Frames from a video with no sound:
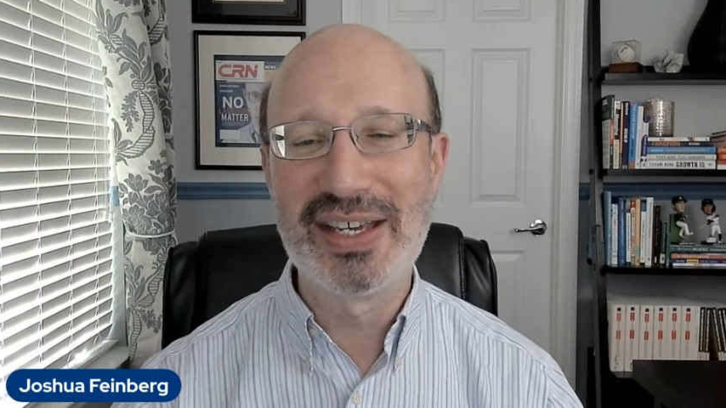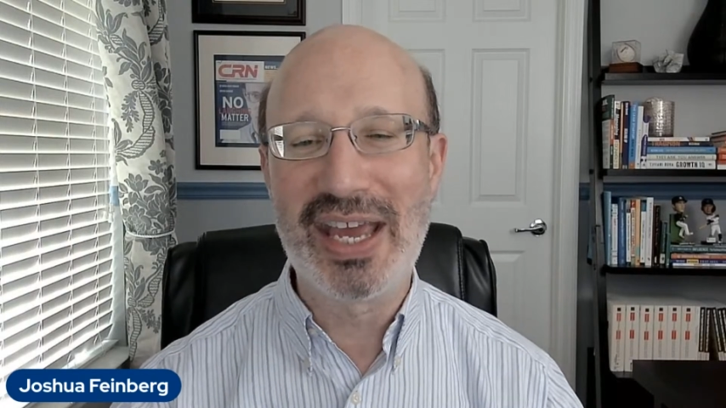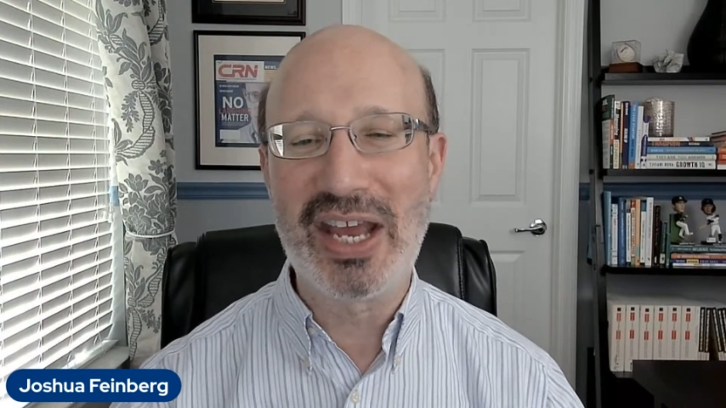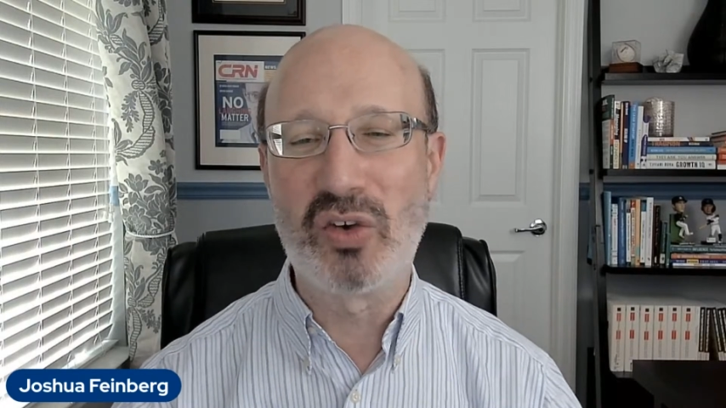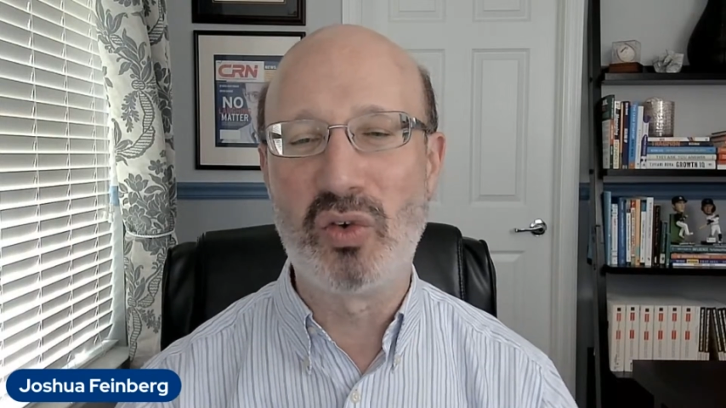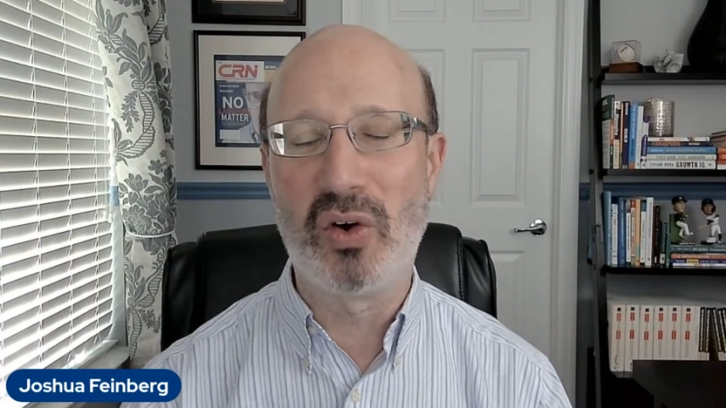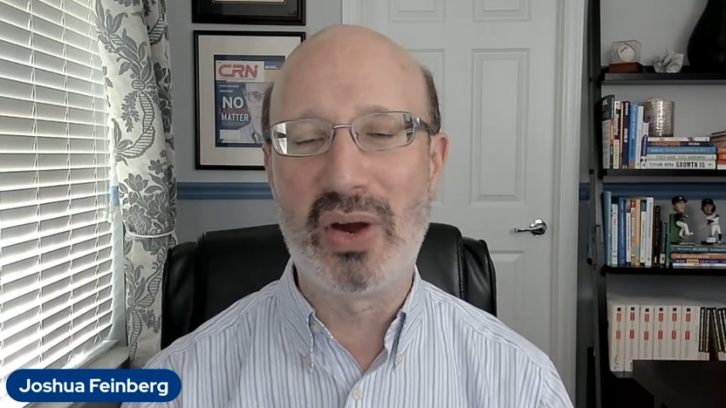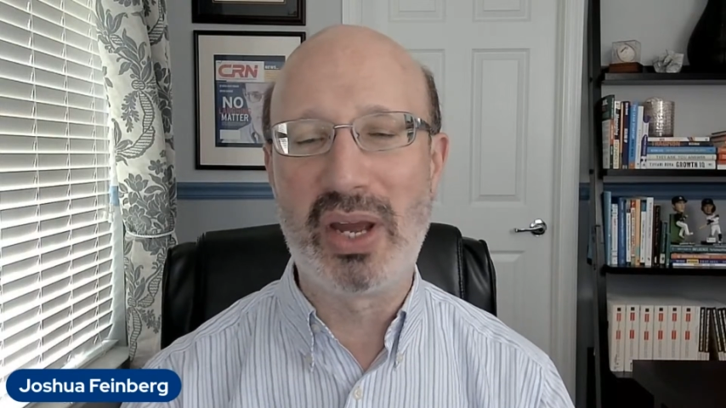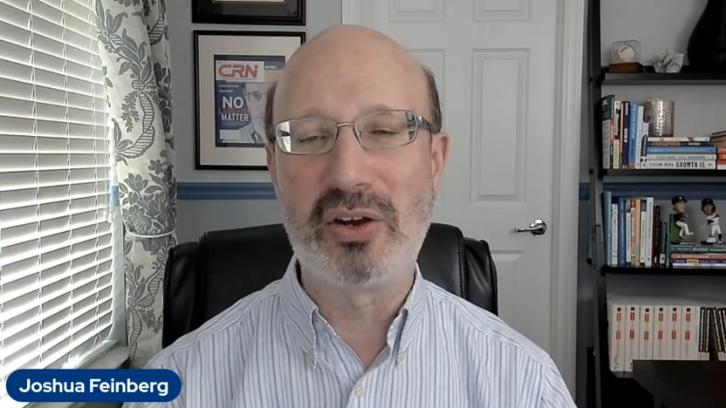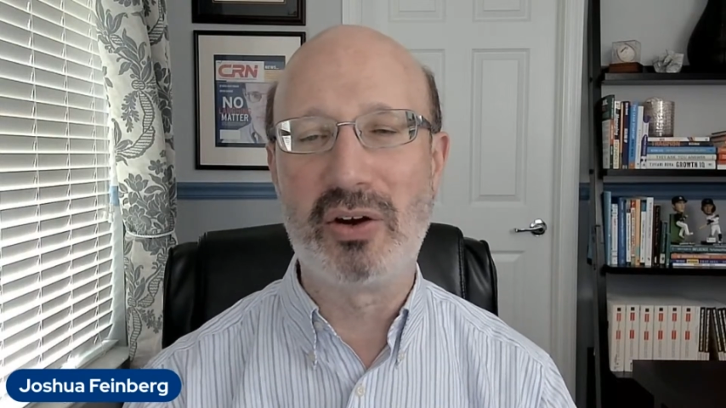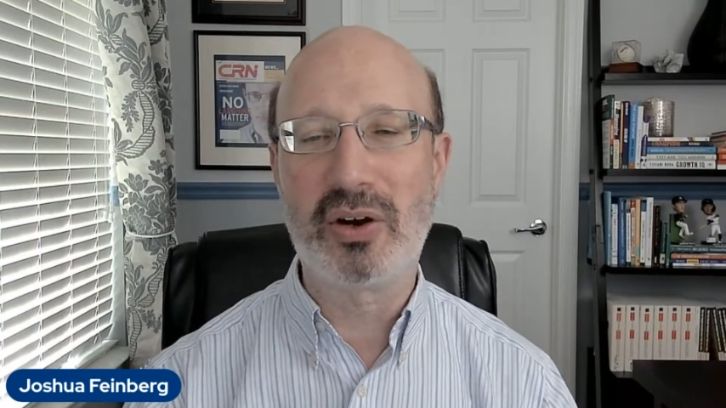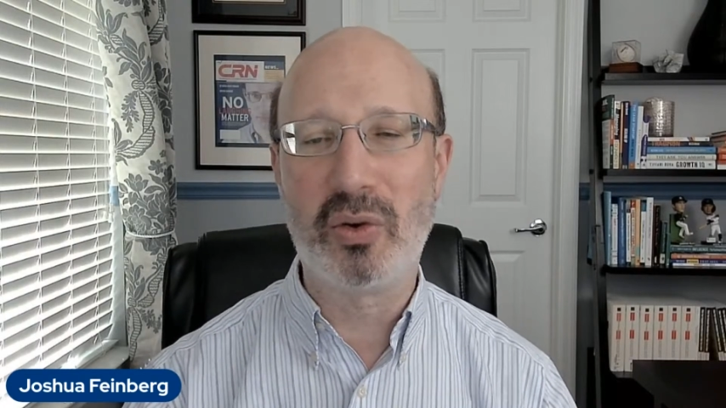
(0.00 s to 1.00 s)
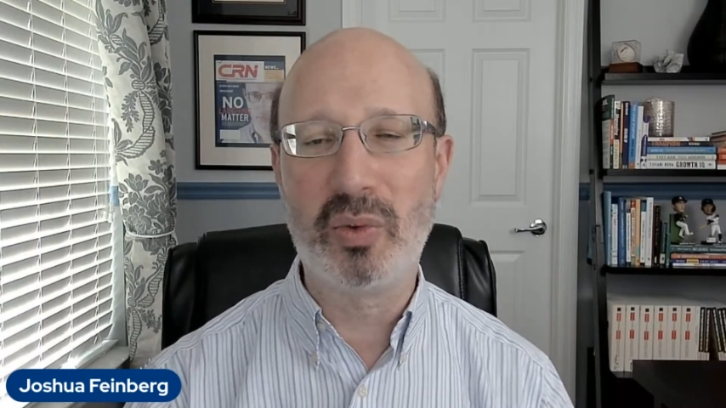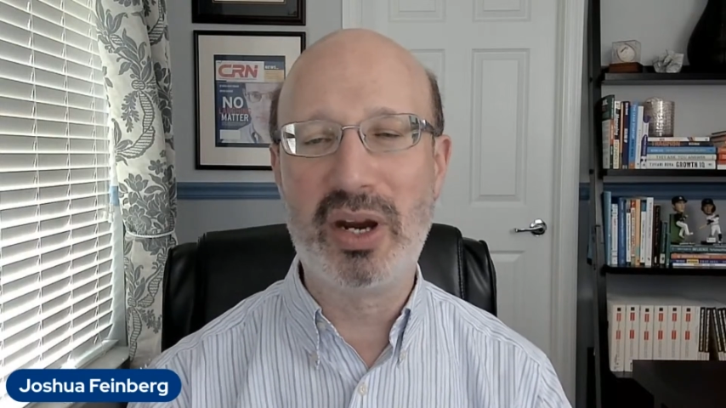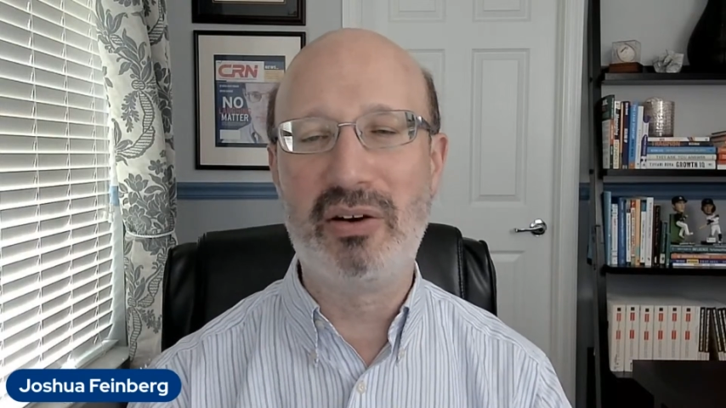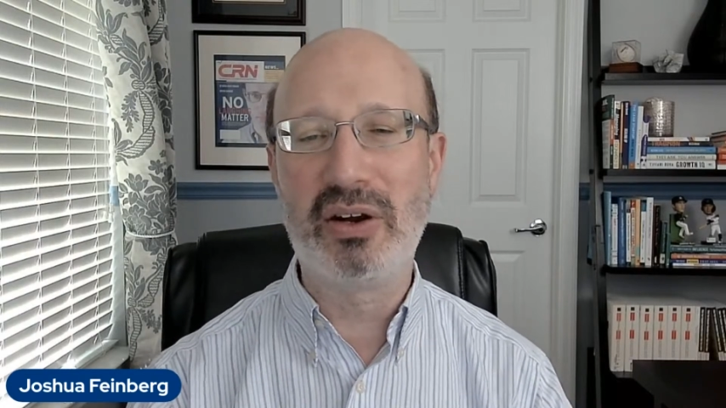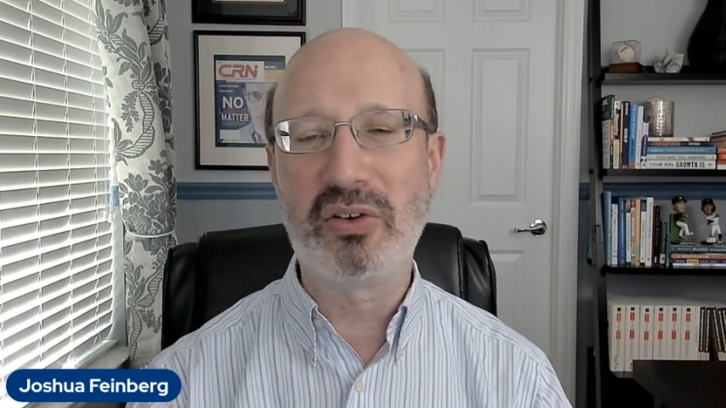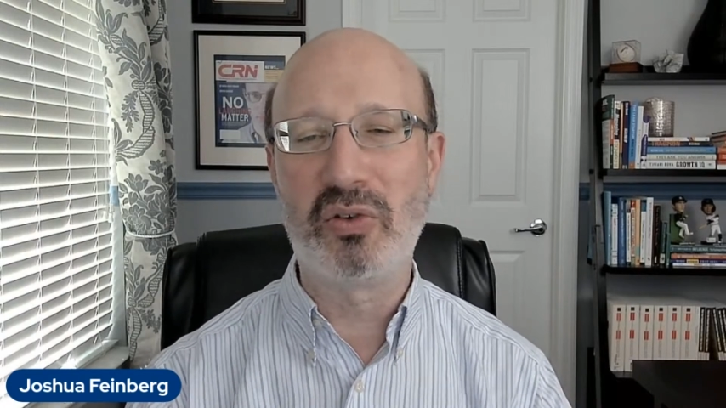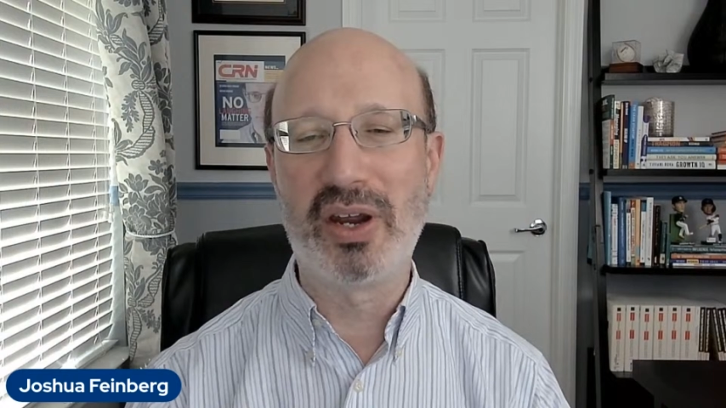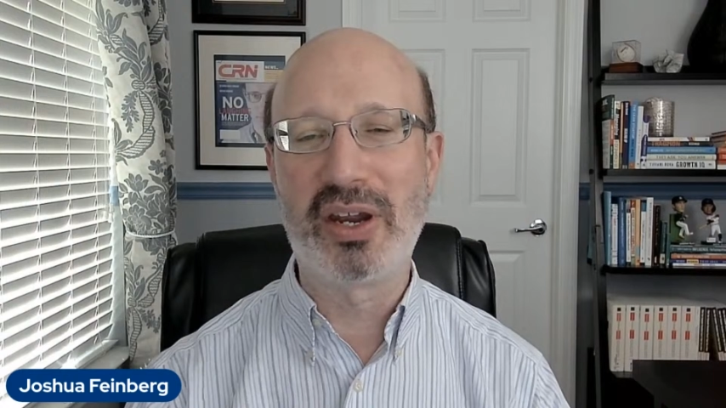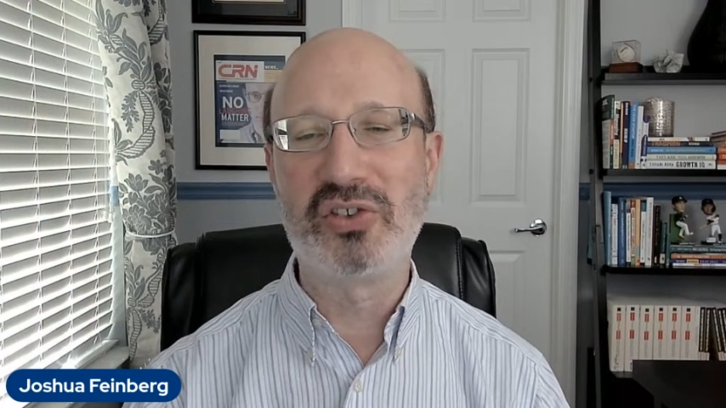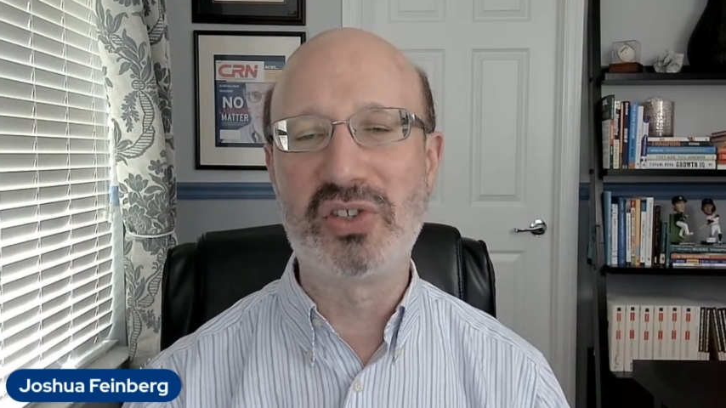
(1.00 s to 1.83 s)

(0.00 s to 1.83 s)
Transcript: in growing your career and growing your